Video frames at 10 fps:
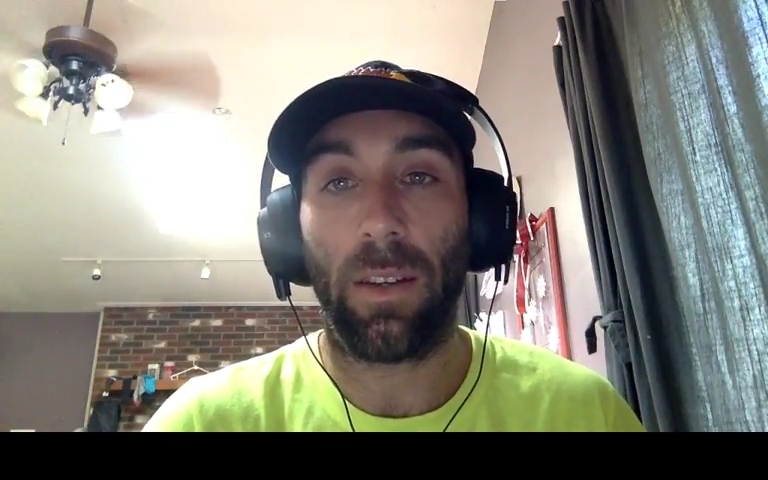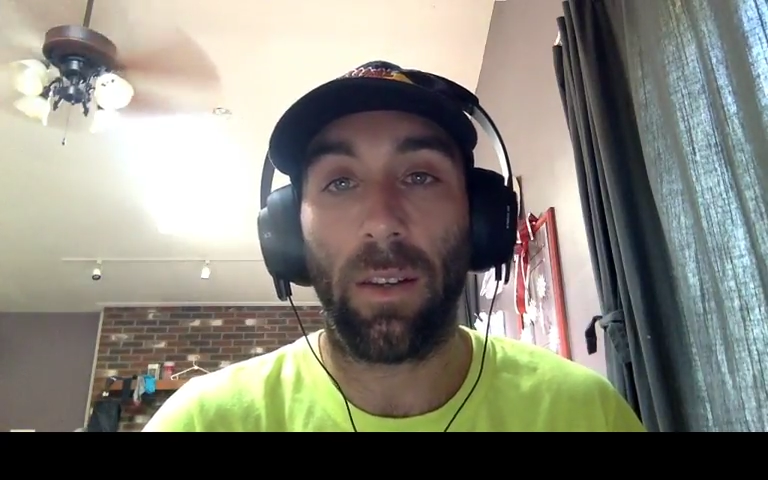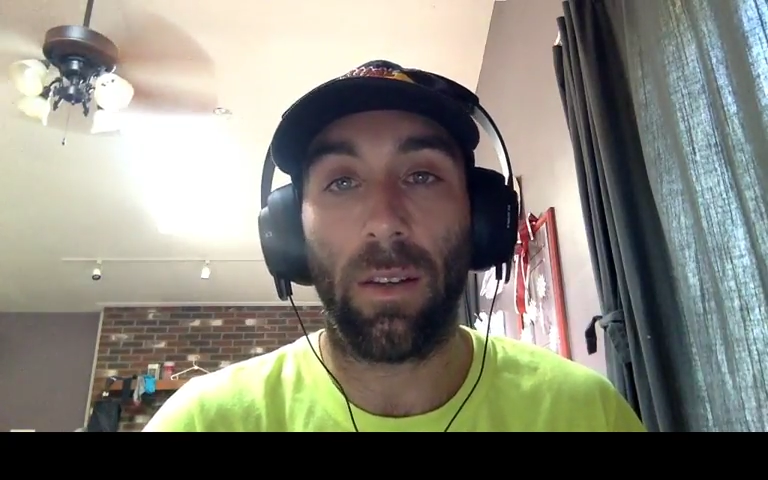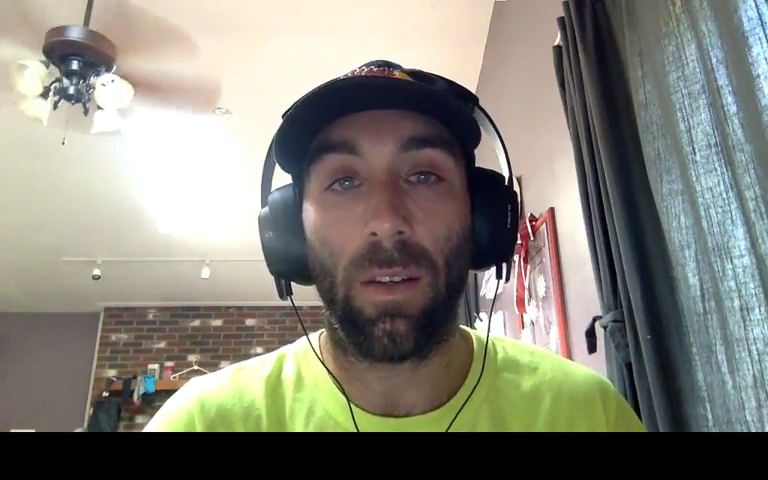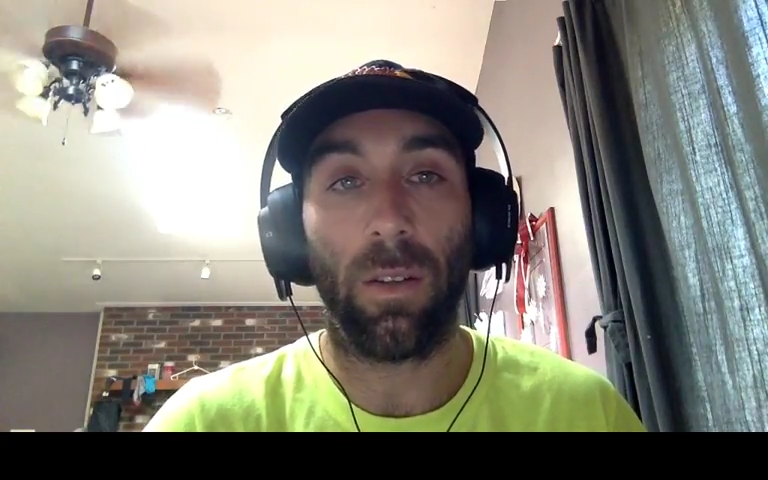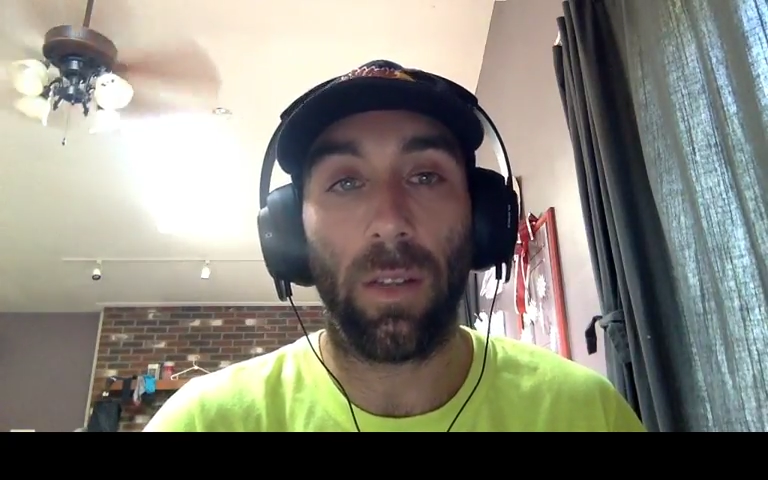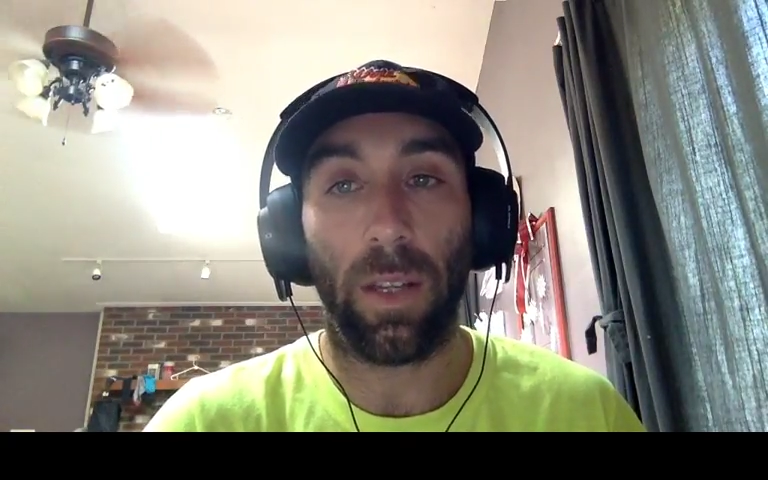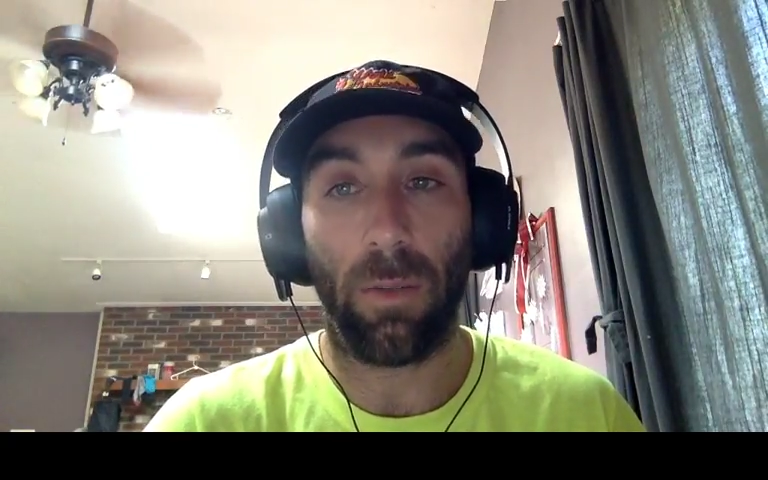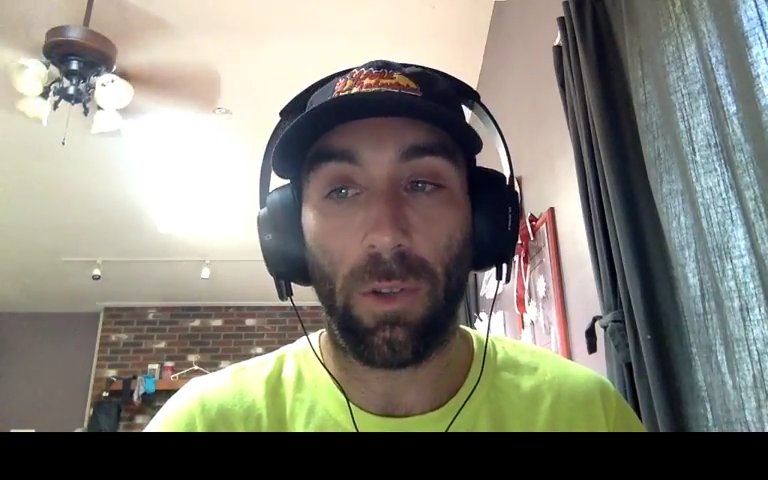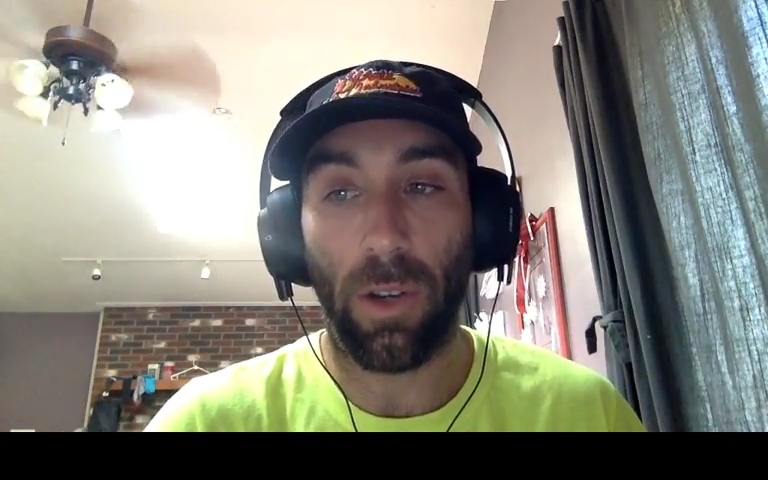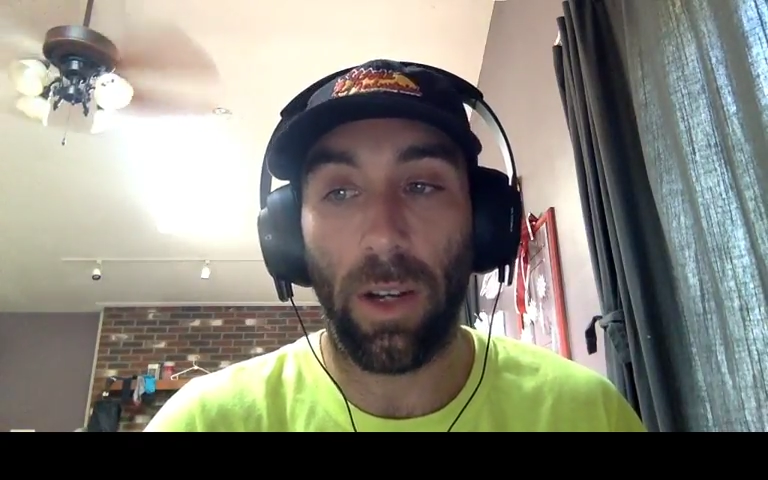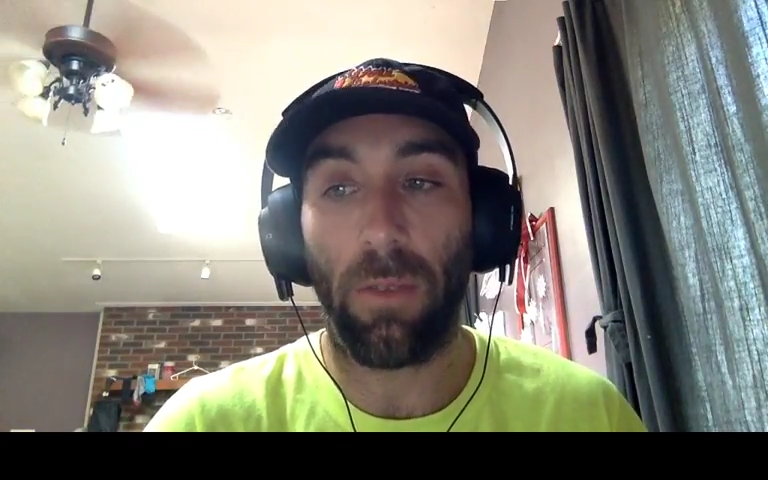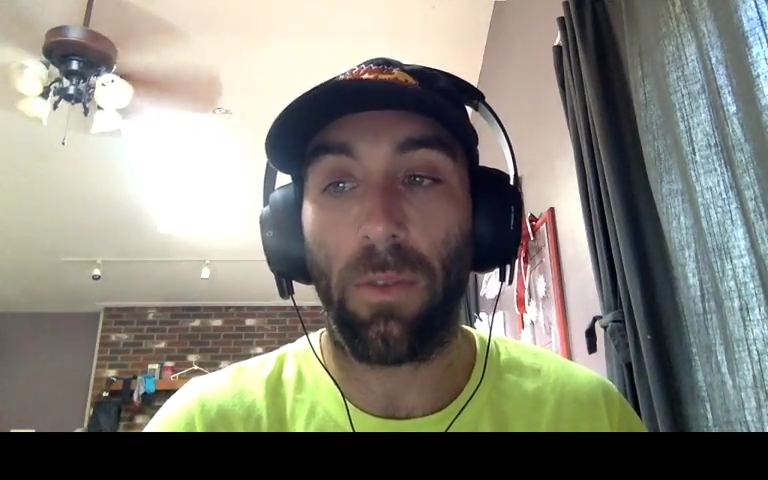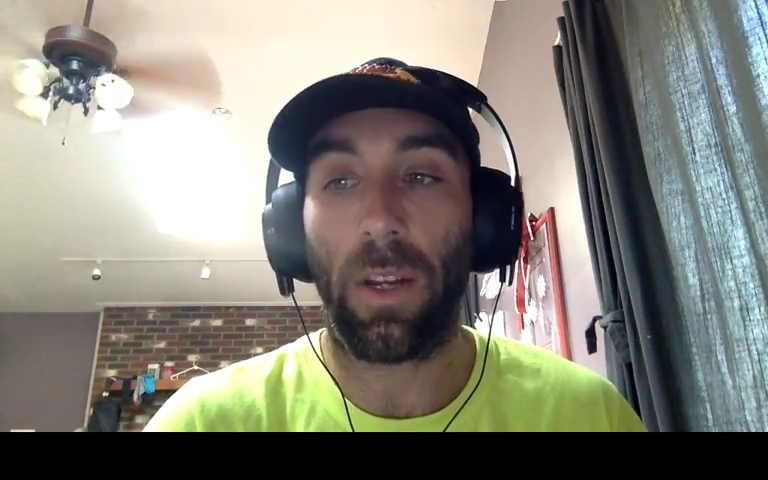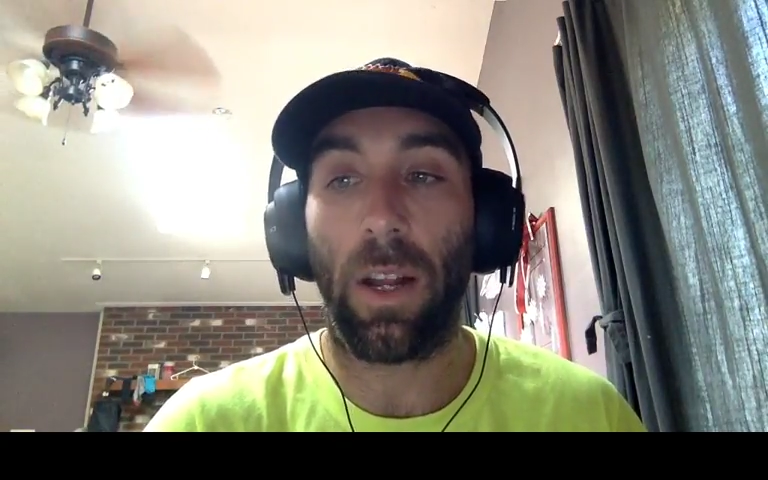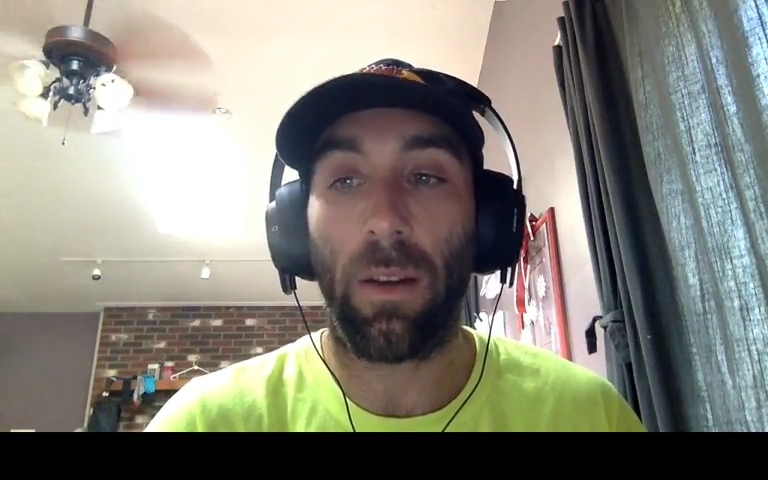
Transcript: Like, we're trying to figure